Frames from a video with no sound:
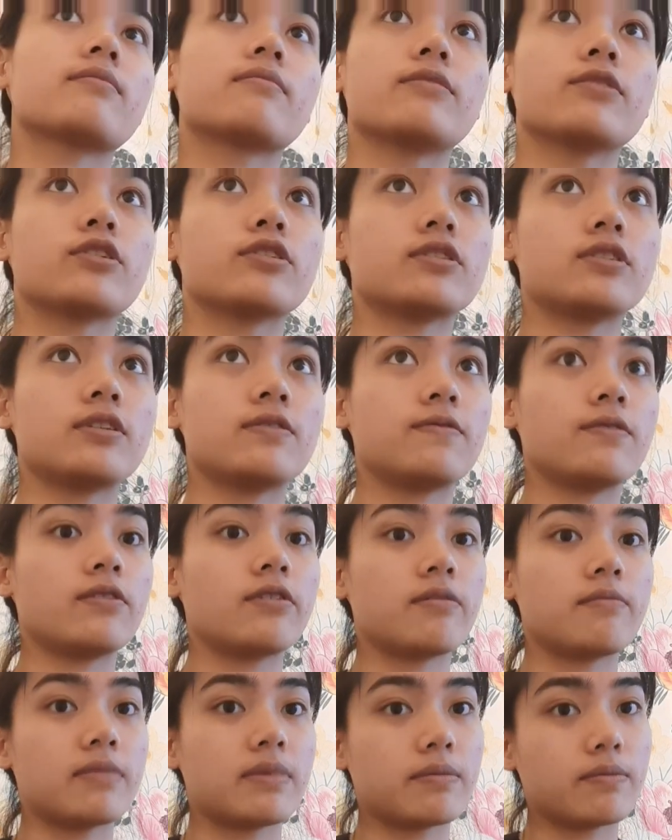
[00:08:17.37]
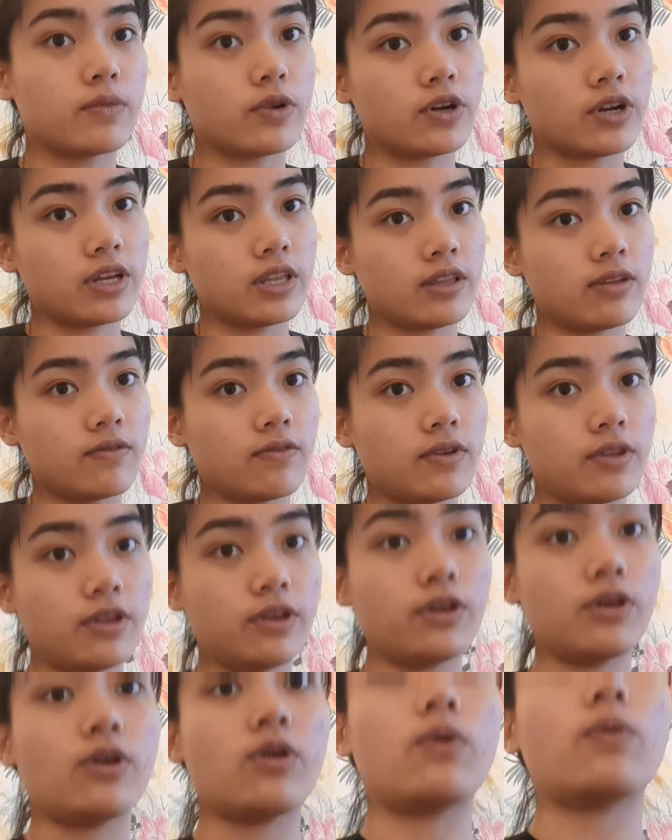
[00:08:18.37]
because if you remember in the
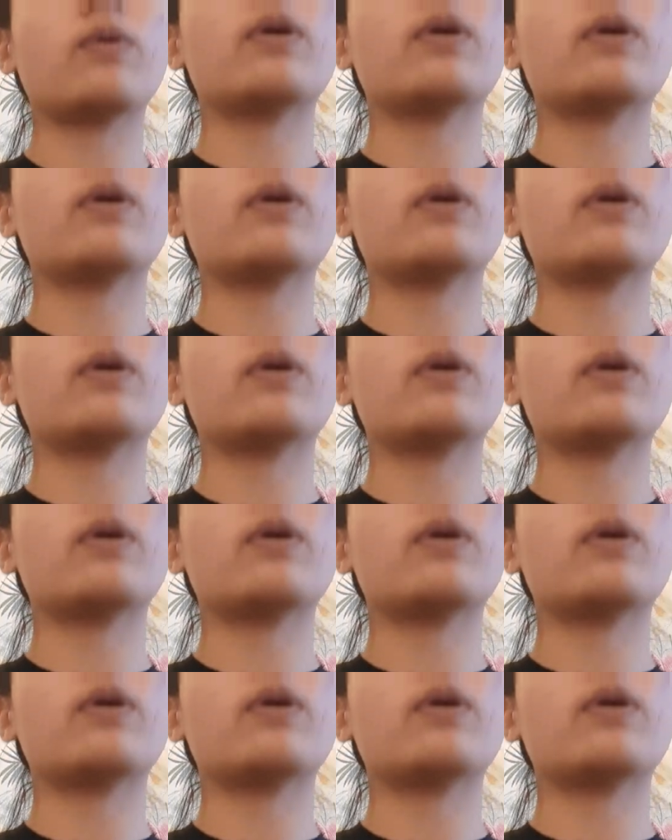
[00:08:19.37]
video,